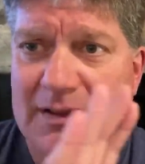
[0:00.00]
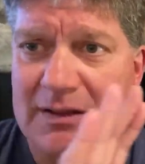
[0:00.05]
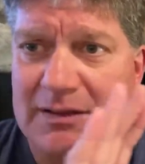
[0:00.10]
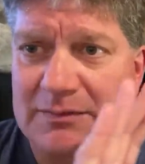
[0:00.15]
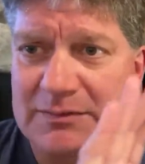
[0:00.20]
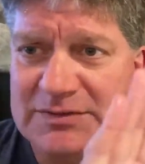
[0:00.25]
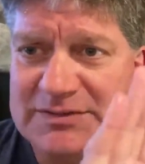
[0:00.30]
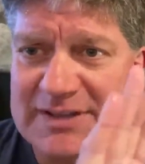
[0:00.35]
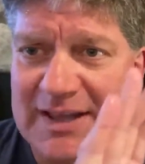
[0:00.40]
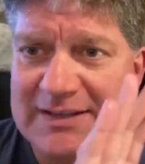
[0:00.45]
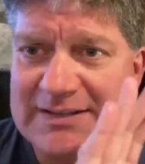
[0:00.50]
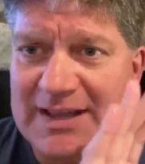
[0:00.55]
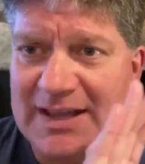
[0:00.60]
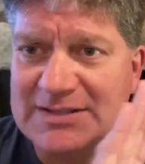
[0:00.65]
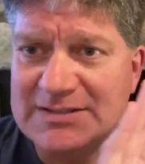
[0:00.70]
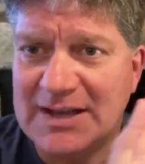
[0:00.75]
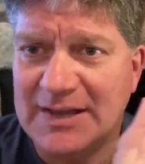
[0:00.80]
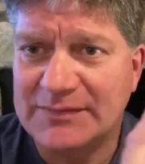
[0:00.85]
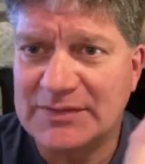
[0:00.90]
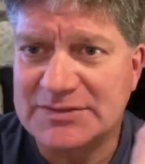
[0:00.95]

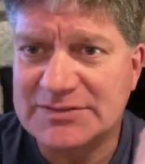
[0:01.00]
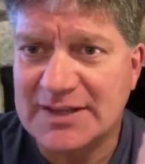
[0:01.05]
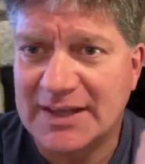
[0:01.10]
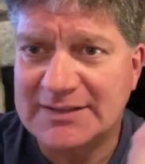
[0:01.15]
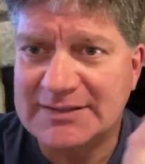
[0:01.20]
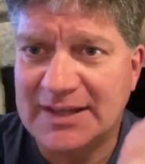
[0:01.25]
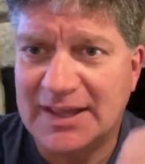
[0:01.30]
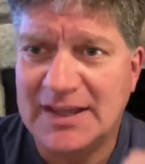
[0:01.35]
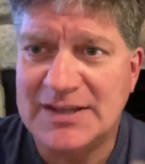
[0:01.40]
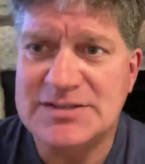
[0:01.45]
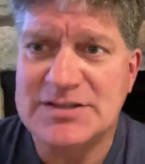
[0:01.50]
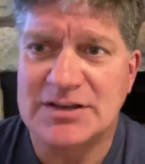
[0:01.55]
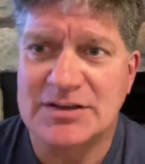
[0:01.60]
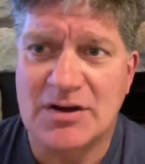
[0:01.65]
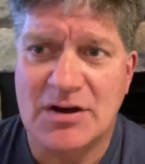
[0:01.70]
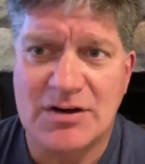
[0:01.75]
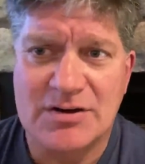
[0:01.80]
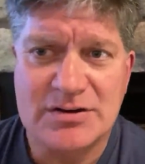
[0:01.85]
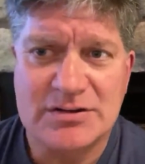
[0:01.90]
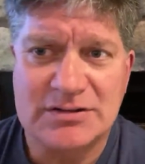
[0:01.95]
citation after citation,
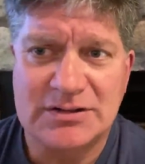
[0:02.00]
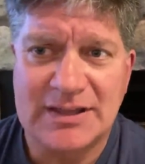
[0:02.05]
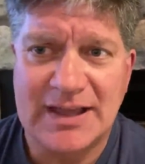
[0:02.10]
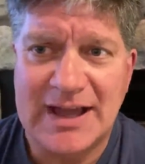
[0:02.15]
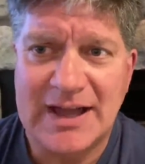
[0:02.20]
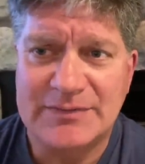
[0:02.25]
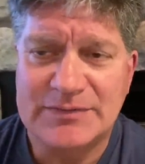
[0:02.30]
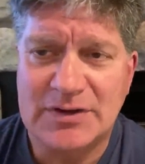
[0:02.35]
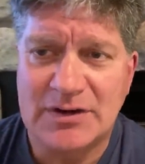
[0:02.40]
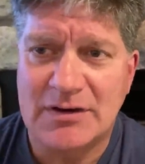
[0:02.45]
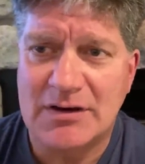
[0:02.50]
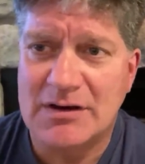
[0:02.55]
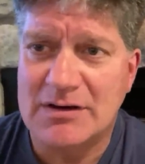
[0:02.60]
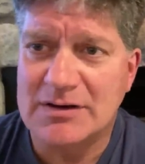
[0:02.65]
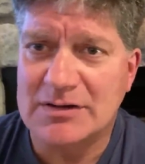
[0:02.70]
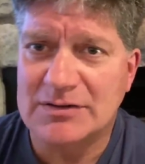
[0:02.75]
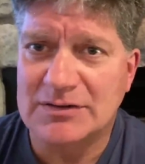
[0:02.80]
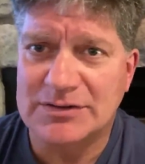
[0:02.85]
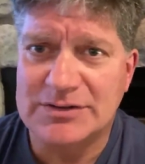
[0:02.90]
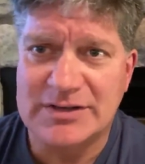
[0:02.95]
article after
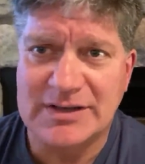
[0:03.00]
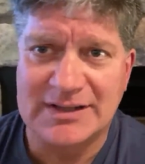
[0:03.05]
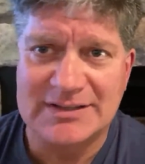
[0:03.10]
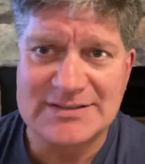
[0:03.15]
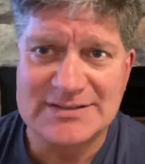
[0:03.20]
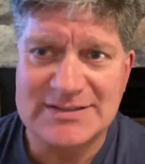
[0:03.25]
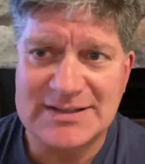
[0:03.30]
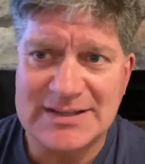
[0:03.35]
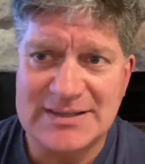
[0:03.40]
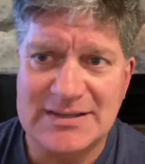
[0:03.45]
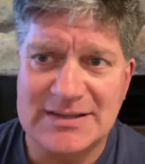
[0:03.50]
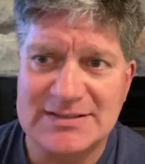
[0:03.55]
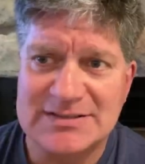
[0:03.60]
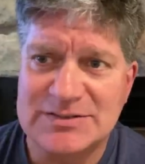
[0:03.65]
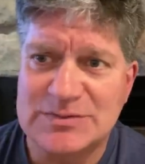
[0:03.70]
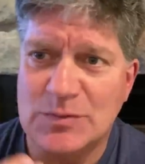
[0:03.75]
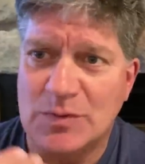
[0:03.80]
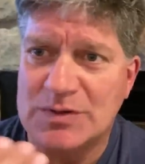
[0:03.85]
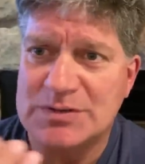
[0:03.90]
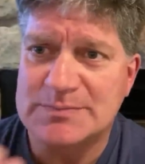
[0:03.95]
article. You can see the
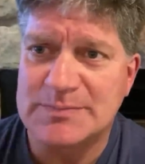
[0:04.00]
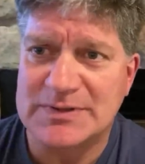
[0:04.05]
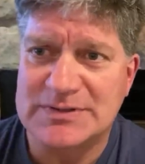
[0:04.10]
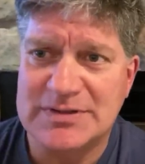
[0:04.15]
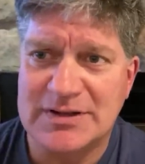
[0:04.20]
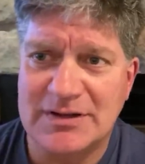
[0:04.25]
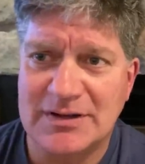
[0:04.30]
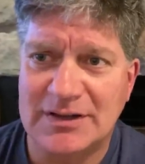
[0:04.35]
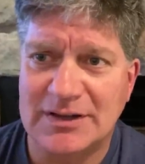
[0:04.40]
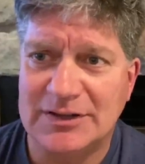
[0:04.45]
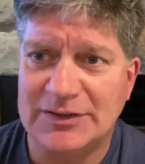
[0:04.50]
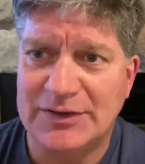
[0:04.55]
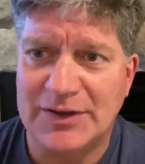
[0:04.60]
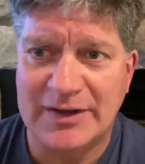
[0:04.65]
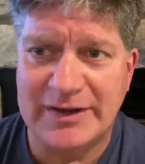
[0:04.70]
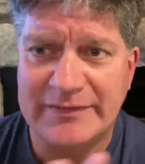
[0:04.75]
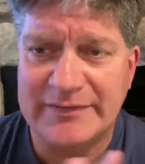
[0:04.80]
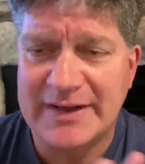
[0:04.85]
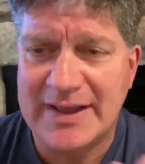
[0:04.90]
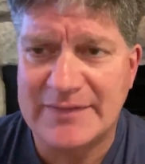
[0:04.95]
source material. You
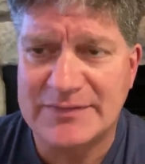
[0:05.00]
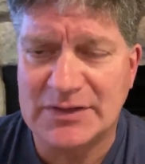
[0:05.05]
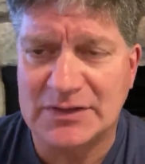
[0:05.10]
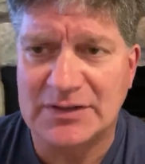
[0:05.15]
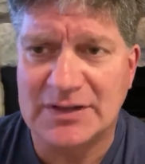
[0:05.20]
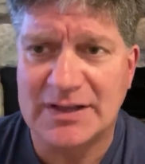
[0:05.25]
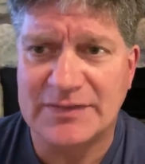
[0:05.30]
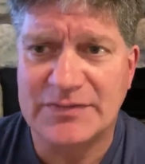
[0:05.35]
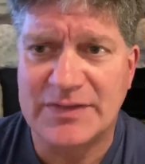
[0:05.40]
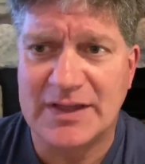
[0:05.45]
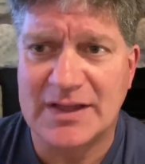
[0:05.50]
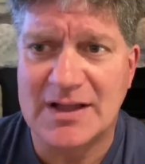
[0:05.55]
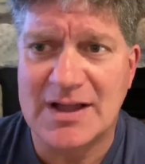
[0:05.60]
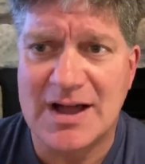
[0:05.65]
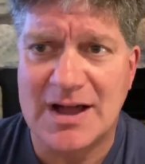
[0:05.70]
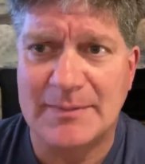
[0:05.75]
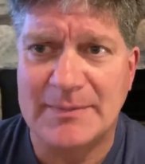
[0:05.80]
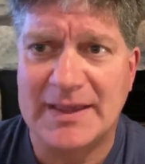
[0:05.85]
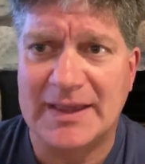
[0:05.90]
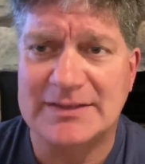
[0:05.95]
don't even have to look at the
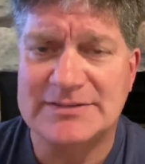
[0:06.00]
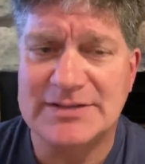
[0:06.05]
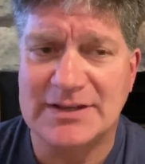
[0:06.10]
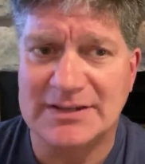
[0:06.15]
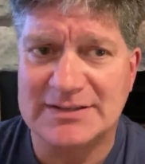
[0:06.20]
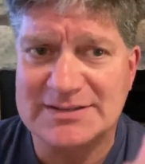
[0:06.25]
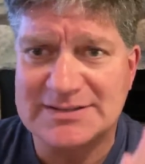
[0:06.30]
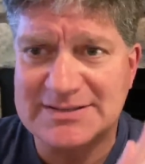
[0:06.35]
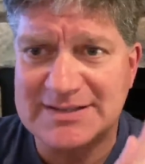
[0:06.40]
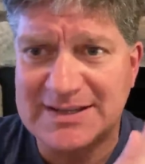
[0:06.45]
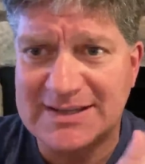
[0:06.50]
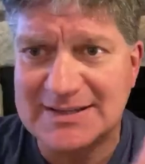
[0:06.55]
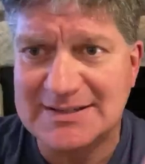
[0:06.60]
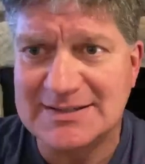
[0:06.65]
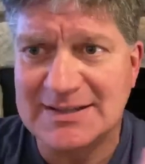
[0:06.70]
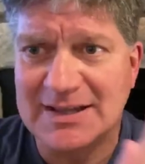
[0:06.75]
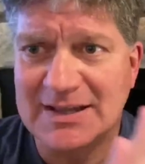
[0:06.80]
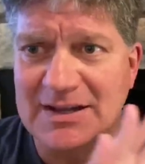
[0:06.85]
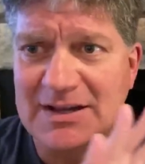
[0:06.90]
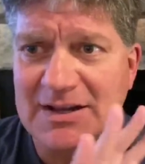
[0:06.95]
comments. You can see
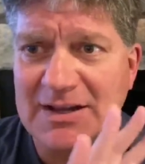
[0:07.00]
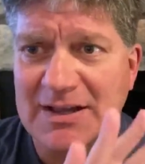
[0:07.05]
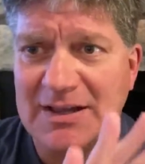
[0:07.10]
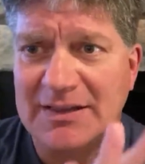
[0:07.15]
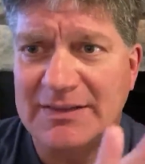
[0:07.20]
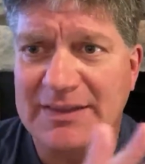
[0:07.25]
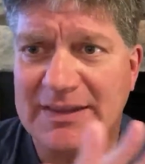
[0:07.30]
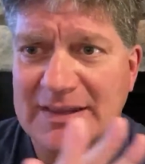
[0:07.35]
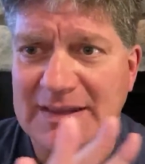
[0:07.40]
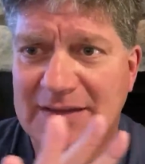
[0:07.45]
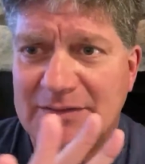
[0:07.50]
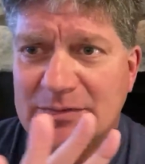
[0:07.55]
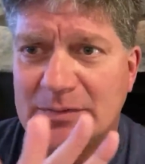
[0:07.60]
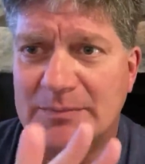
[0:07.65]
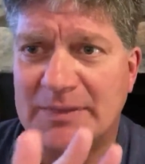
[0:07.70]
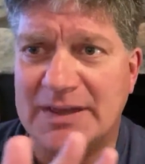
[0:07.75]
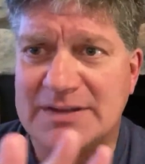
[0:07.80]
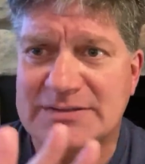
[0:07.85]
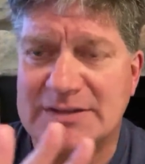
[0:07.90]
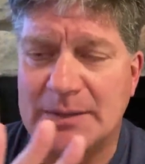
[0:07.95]
the
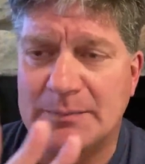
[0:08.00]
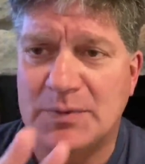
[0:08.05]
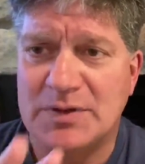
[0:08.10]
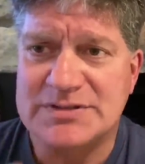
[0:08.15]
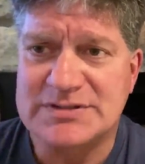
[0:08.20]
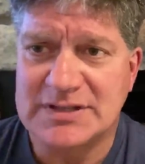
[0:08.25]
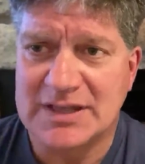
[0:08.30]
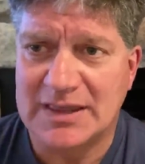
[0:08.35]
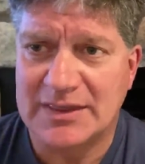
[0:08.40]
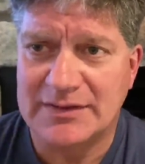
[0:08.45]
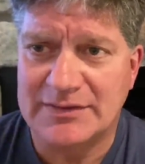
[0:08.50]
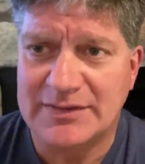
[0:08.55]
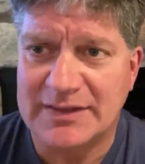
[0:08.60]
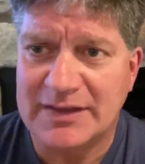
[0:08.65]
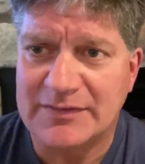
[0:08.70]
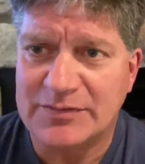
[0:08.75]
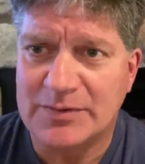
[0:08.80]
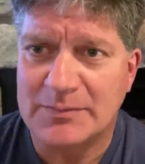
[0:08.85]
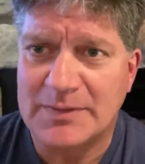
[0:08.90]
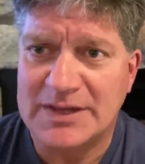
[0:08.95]
information that puts together the
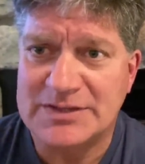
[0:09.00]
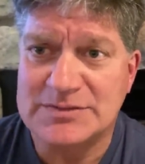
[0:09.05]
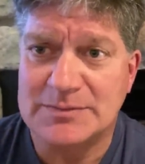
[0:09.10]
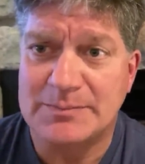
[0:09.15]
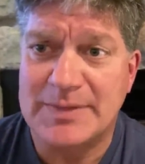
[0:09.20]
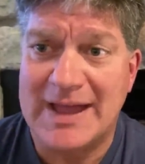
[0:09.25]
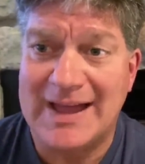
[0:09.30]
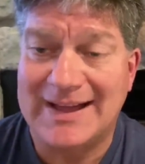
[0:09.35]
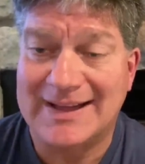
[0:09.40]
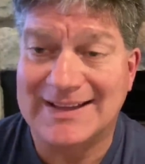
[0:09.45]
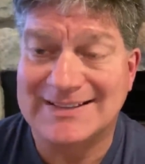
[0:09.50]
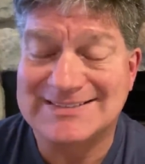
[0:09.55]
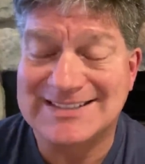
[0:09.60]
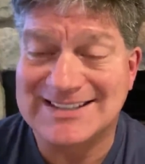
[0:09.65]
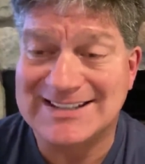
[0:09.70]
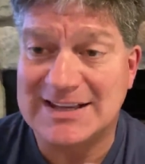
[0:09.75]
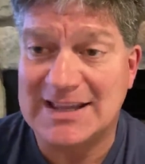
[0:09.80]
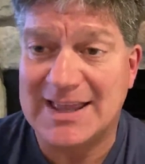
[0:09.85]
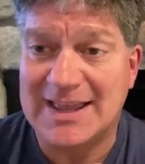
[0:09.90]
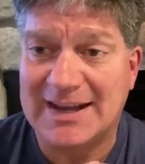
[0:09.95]
information packets
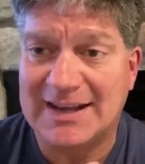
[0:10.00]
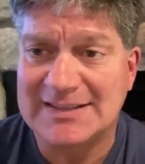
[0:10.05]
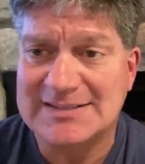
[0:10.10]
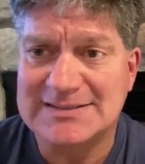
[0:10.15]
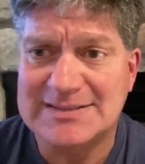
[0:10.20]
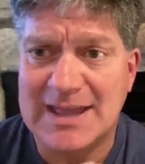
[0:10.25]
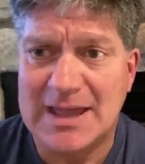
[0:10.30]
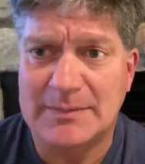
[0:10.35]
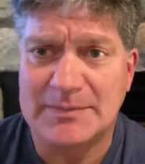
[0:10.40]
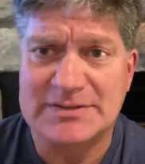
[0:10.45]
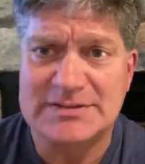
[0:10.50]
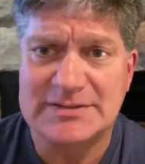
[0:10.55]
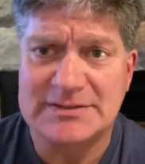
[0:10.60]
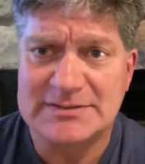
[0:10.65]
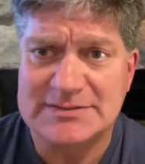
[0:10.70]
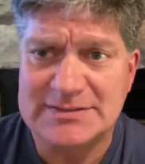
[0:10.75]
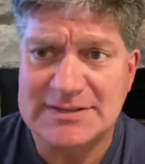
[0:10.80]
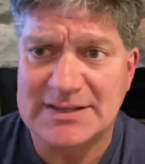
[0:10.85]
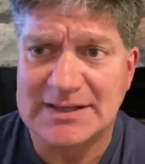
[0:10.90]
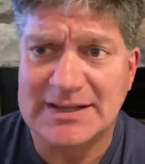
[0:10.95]
and
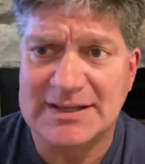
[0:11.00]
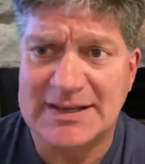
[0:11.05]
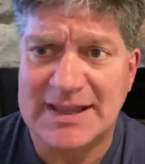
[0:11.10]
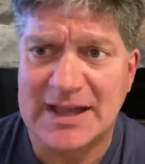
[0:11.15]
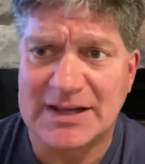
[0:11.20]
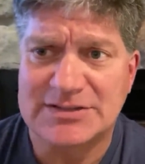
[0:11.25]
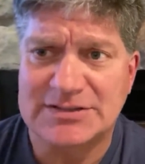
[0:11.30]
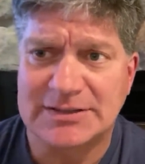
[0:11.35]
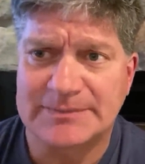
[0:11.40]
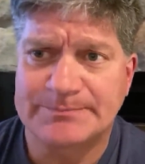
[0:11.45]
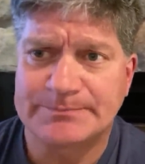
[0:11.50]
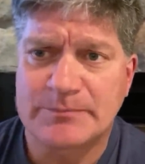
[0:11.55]
establishes the connection.